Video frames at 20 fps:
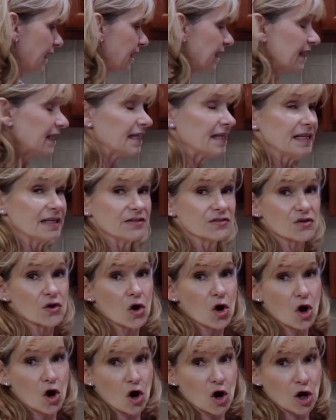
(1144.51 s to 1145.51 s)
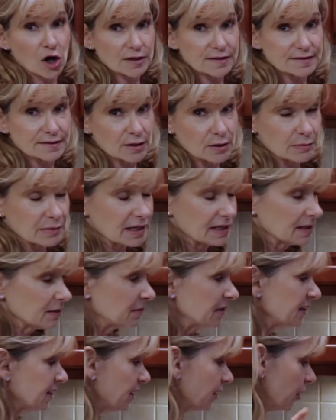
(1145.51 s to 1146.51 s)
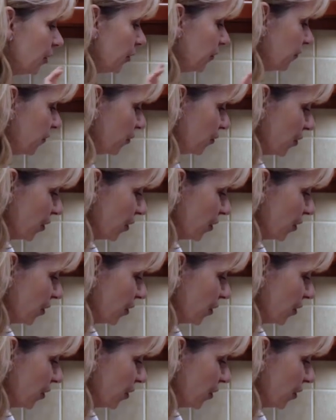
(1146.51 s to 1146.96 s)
and it is awesome. And let me tell you, if you